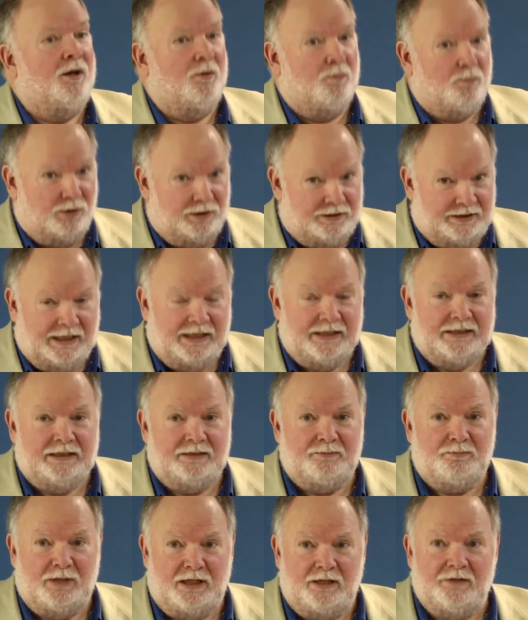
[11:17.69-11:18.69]

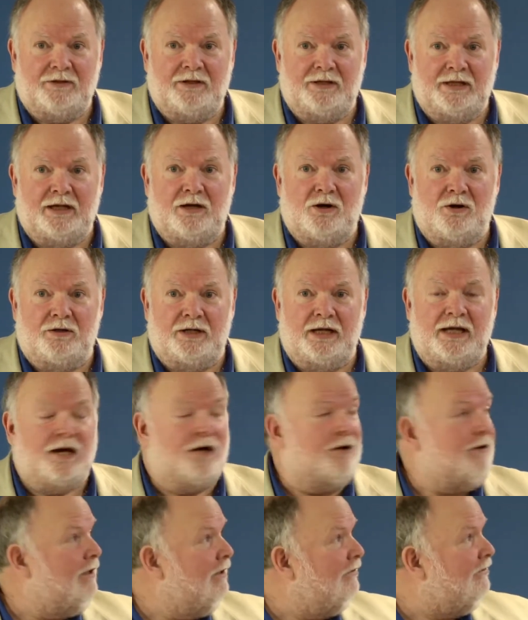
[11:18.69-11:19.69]
protected better than they are
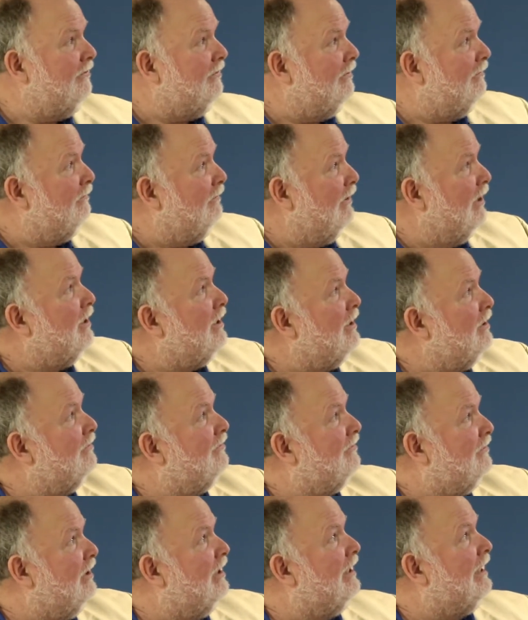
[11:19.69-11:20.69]
now. This is a very good
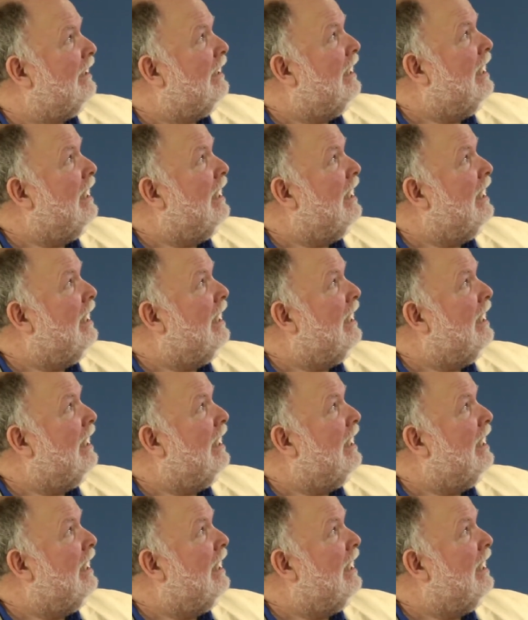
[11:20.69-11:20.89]
study.